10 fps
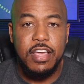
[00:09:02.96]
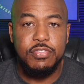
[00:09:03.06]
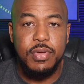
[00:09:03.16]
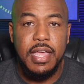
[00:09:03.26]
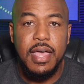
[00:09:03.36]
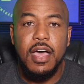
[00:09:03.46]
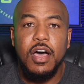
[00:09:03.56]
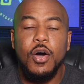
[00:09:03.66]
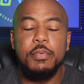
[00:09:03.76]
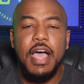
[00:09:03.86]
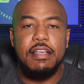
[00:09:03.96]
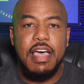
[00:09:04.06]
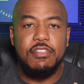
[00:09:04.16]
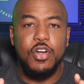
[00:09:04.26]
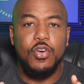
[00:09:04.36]
next week. Hope you guys
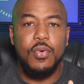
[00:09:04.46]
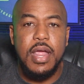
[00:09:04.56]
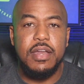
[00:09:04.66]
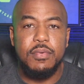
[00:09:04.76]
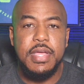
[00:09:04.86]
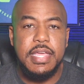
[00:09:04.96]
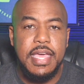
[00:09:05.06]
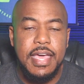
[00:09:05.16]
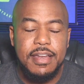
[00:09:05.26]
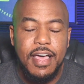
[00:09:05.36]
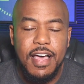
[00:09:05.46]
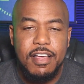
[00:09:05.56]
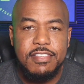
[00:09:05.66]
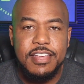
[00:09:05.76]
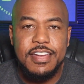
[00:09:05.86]
have a great weekend.
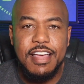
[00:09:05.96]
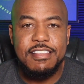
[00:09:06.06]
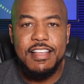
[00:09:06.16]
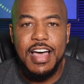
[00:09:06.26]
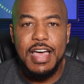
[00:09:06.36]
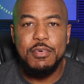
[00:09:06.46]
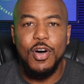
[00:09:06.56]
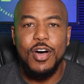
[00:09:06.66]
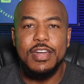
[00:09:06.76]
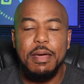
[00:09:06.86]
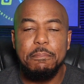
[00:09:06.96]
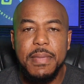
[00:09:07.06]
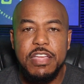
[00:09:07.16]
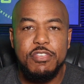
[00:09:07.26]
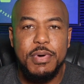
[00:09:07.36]
I'll see you next time on
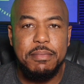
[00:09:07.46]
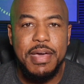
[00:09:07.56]
Major Money